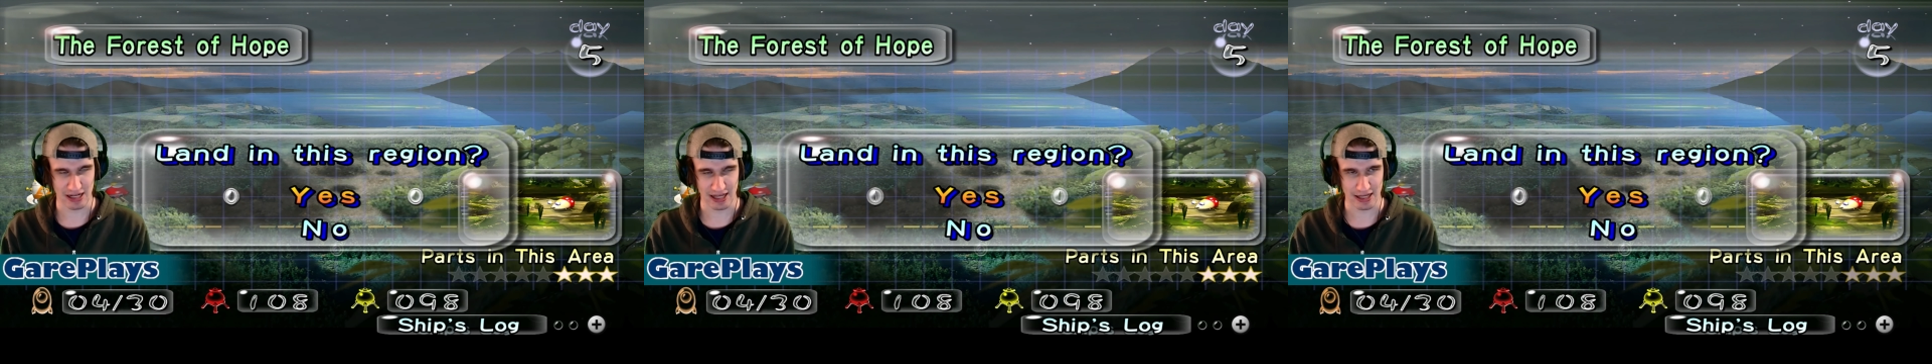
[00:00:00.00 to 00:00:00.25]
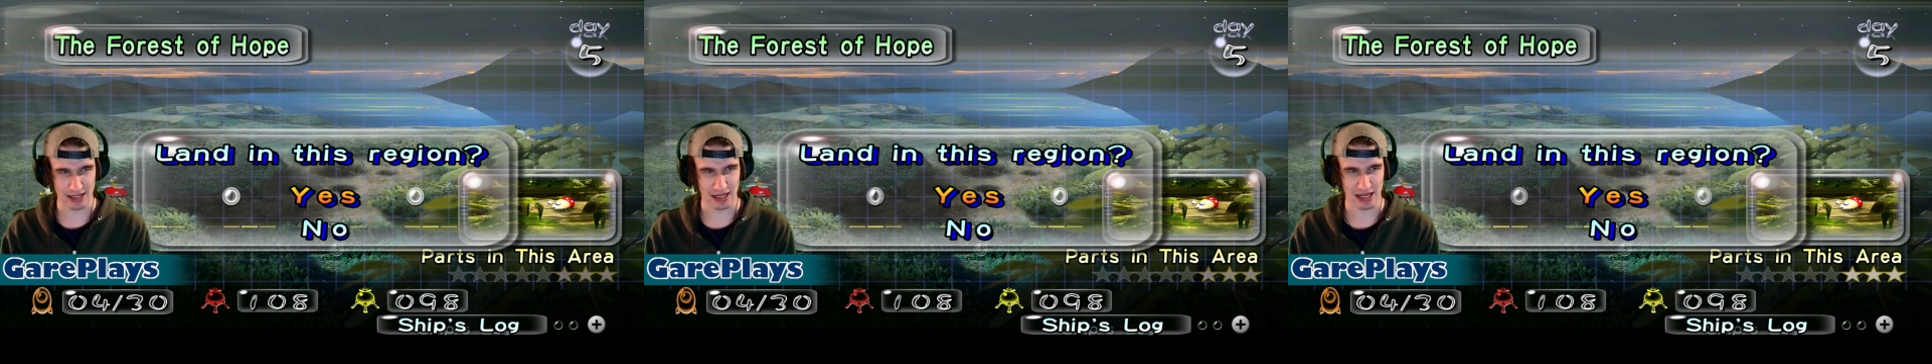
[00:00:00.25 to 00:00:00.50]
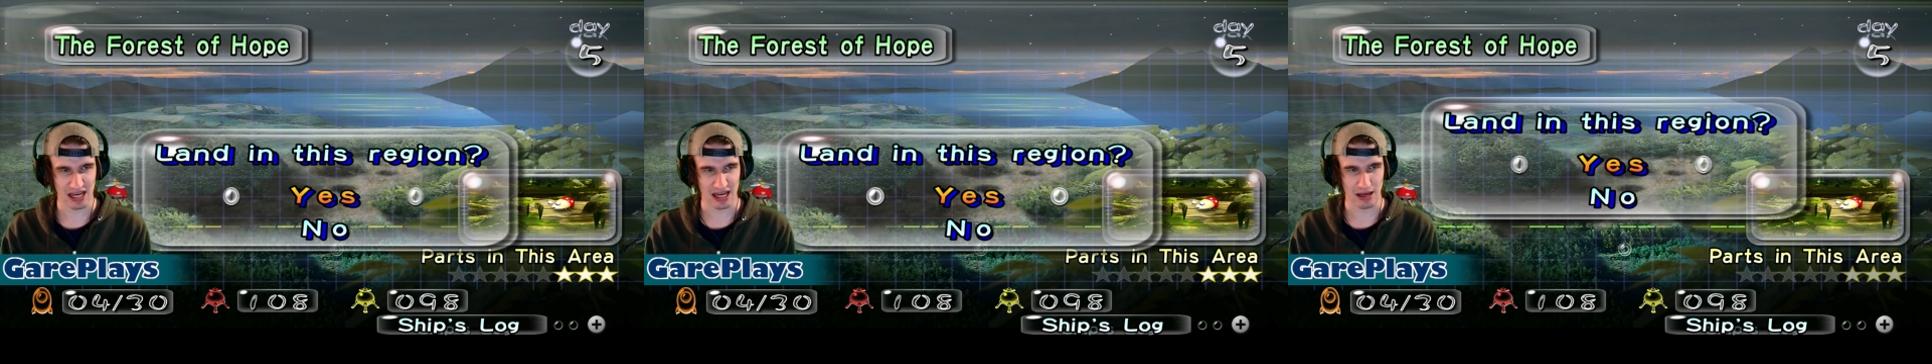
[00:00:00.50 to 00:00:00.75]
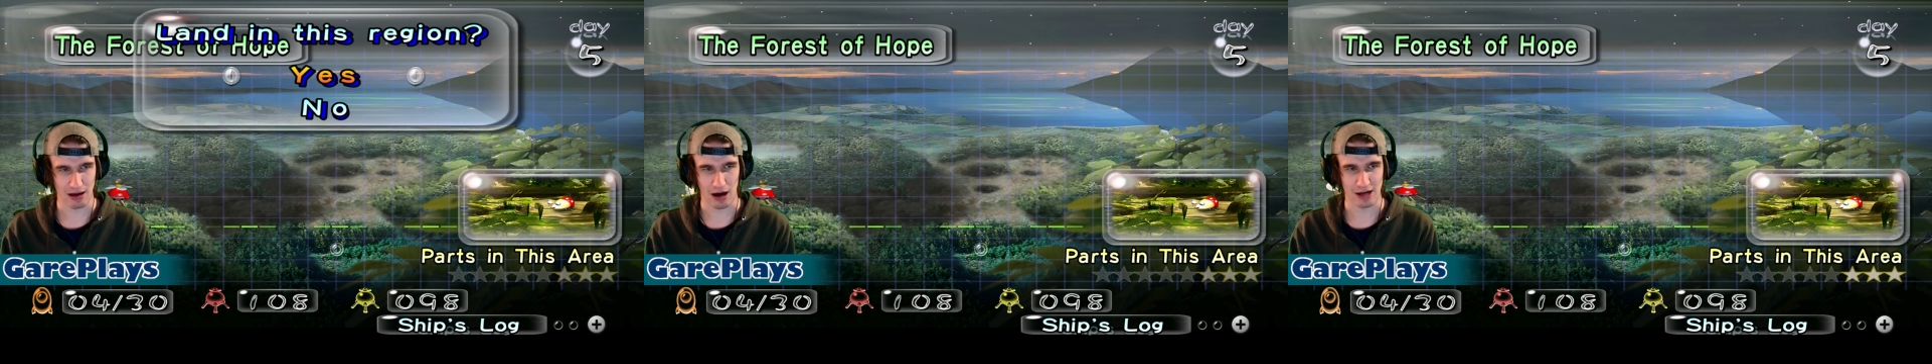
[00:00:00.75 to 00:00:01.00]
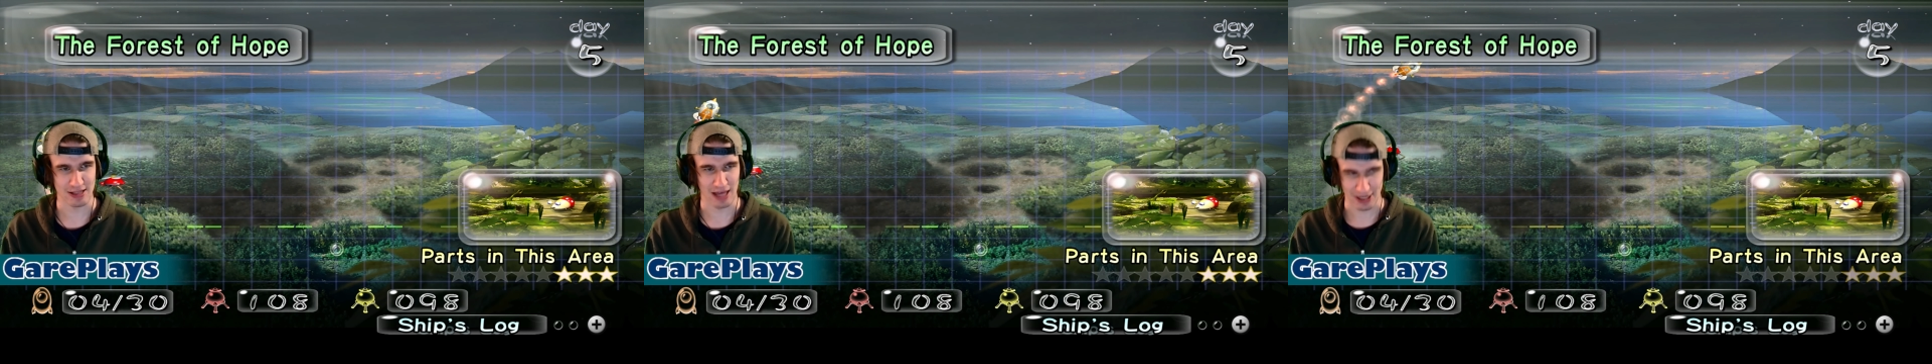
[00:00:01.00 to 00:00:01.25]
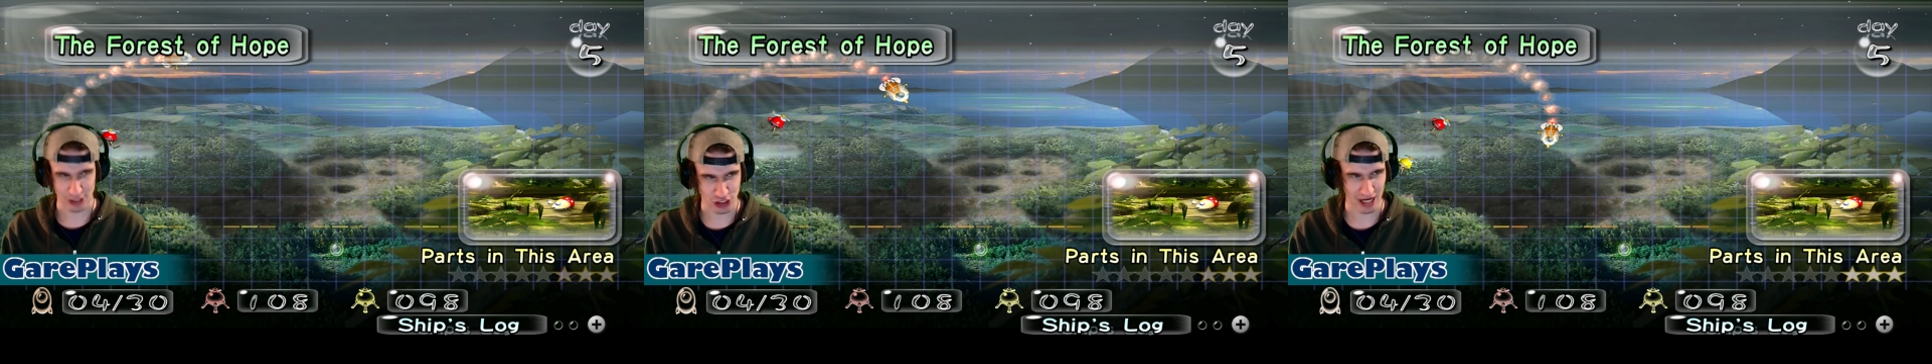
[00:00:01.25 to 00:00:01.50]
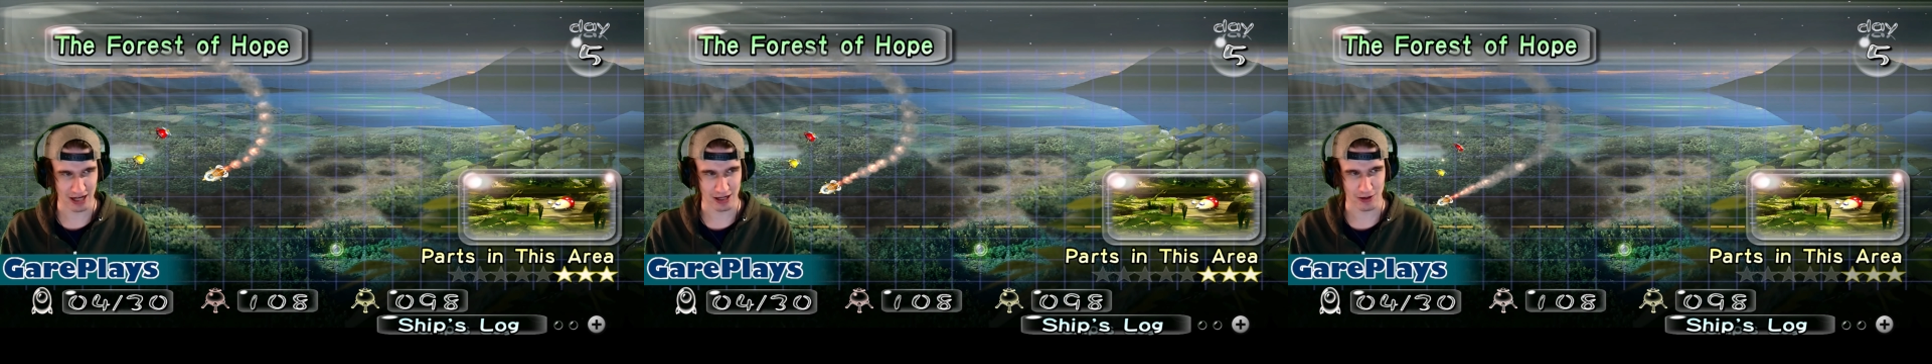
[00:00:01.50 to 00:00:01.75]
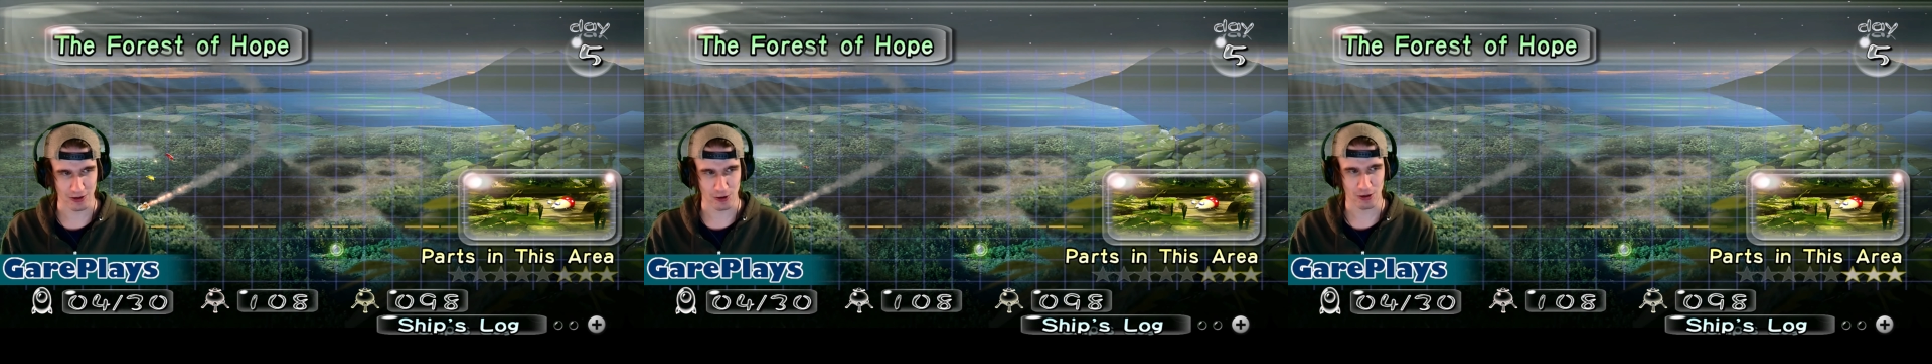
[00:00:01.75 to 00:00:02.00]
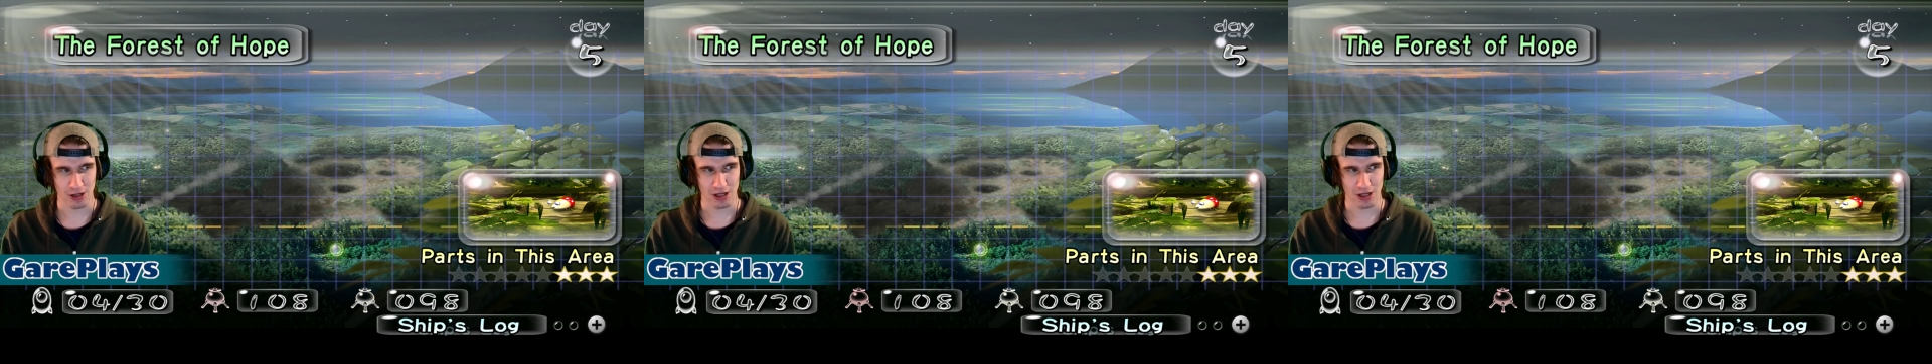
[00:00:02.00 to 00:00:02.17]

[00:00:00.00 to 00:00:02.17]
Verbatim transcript: it on that channel